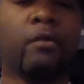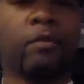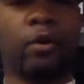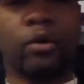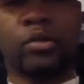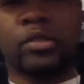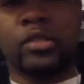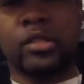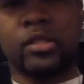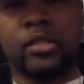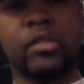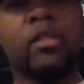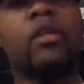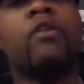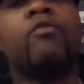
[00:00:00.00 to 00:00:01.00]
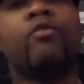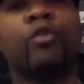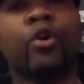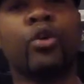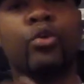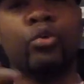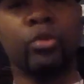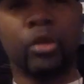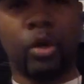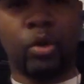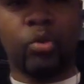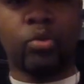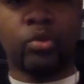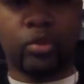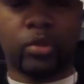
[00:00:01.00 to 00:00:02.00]
versus the Royal
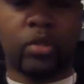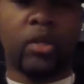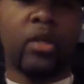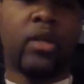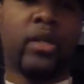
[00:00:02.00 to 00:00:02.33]
Lows.